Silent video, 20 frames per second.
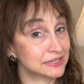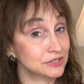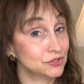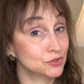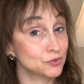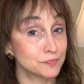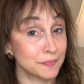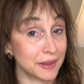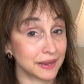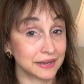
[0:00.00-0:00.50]
you
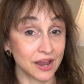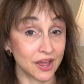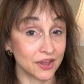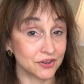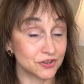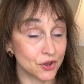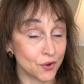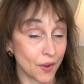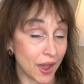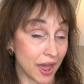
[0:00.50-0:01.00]
may not
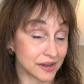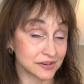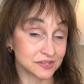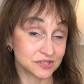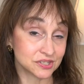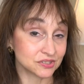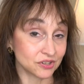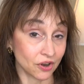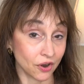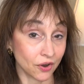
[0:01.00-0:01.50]
know how to
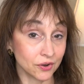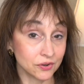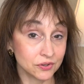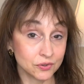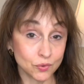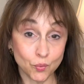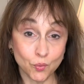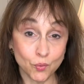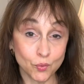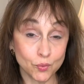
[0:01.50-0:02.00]
start
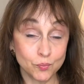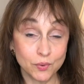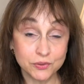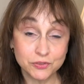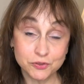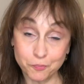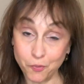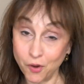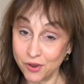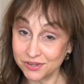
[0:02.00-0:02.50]
or what the
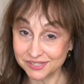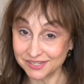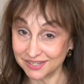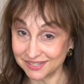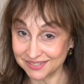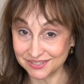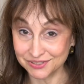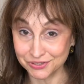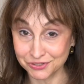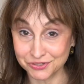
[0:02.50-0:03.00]

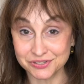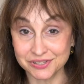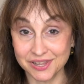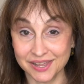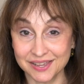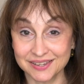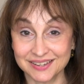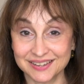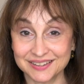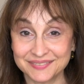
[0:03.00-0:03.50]
process looks
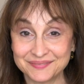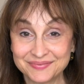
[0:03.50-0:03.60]
like.